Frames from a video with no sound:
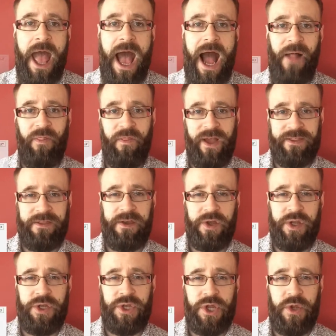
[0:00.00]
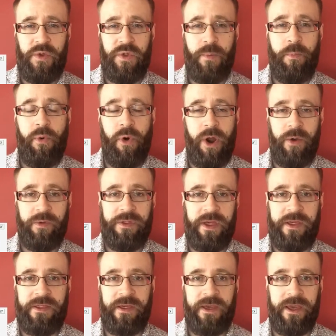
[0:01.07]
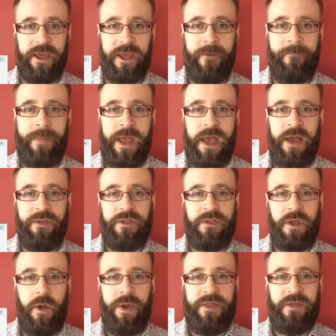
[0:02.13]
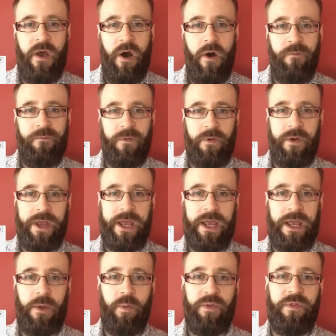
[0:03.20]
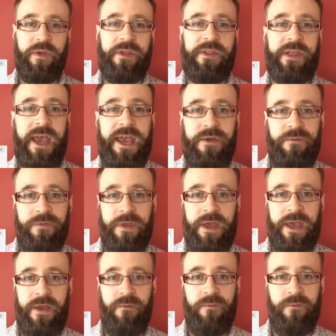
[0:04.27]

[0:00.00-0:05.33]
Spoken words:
and that's going to do the processing. And so it's offering, with the safety it